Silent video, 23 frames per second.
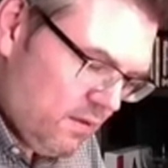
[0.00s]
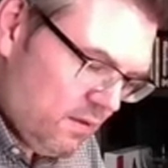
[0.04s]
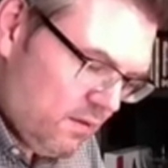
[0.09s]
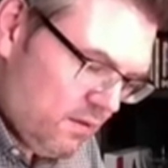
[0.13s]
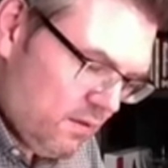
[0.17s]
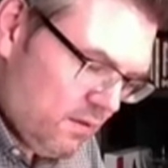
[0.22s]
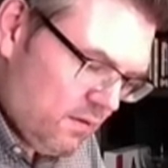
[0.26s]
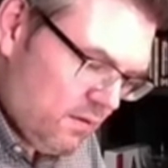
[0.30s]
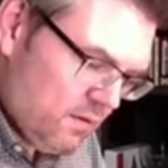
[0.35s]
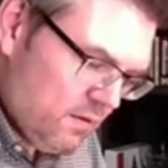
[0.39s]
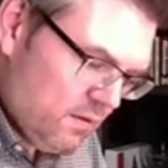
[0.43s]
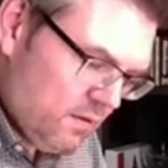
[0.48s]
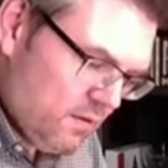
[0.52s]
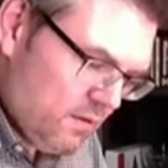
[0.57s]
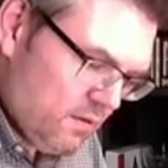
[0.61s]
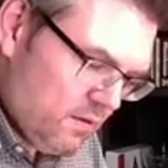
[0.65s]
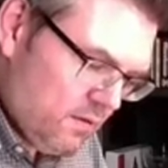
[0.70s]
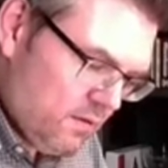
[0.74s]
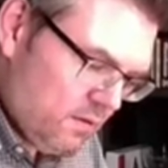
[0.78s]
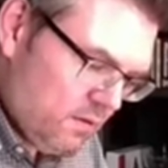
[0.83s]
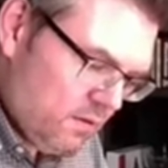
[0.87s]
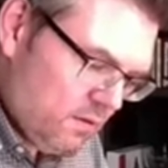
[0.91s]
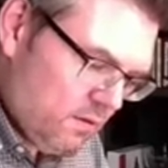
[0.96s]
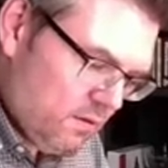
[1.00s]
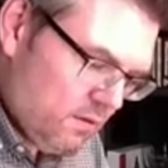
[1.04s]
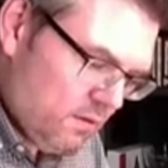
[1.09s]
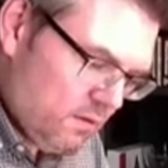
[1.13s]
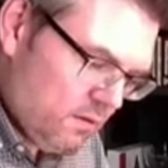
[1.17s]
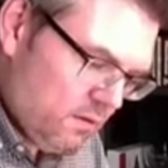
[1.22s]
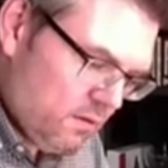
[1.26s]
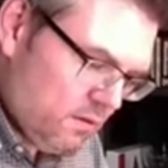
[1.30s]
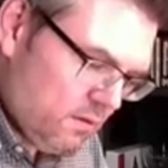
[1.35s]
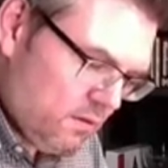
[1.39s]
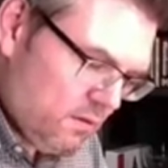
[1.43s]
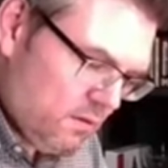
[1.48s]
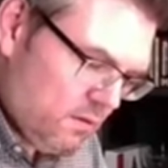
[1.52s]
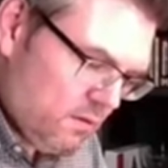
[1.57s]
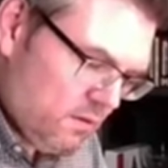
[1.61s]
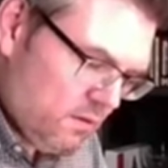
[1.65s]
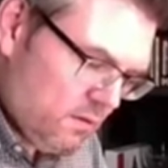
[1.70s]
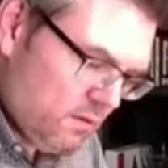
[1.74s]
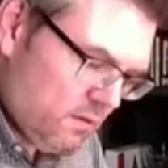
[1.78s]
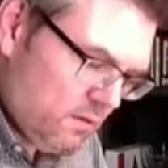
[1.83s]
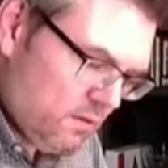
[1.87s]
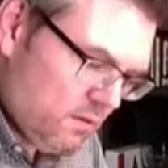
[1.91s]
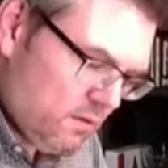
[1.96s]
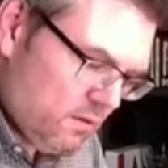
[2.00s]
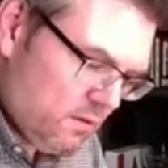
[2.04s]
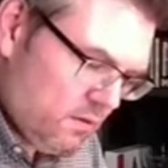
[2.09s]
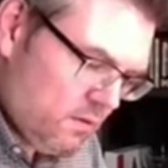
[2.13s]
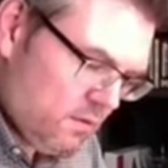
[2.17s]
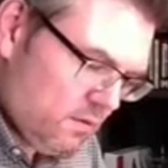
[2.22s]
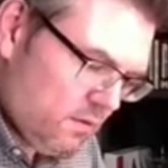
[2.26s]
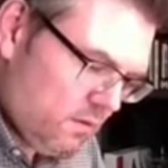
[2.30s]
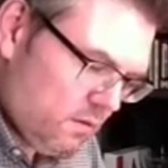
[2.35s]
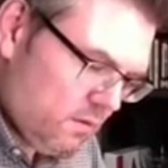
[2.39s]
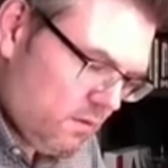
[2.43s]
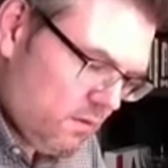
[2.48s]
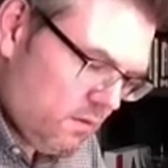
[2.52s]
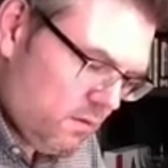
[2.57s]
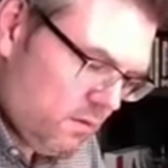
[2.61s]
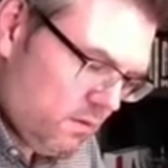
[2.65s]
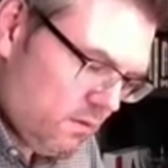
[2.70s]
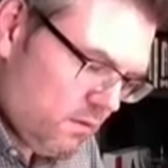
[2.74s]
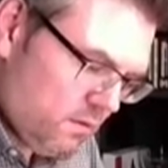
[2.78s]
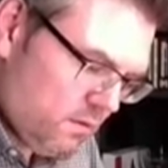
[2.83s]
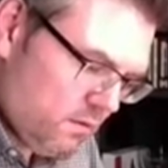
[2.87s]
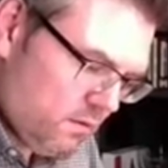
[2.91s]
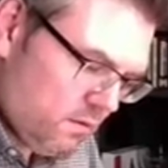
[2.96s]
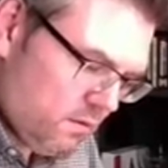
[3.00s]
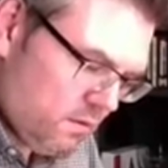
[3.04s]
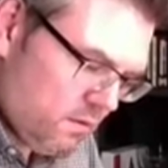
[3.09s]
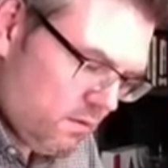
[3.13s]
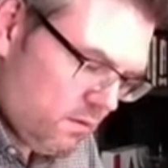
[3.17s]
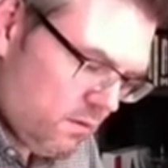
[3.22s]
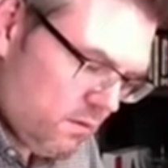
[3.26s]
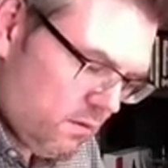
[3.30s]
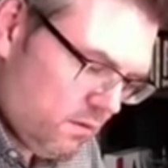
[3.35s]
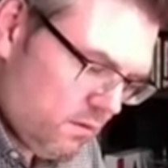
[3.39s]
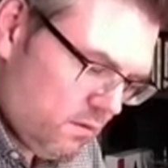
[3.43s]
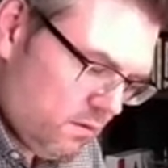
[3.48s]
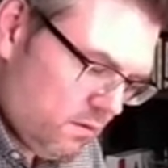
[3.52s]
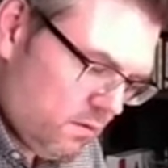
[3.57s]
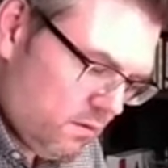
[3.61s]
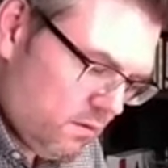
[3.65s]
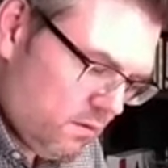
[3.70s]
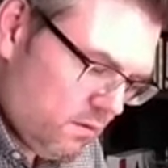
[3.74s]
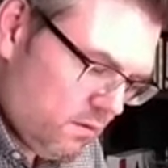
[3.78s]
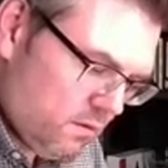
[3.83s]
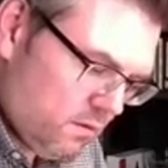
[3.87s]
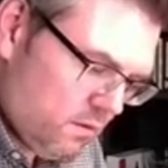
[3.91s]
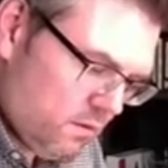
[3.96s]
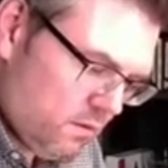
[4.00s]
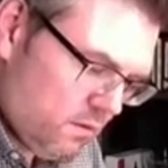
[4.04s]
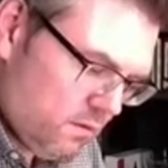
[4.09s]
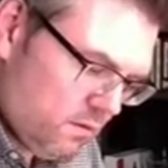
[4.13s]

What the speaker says: (no one is talking)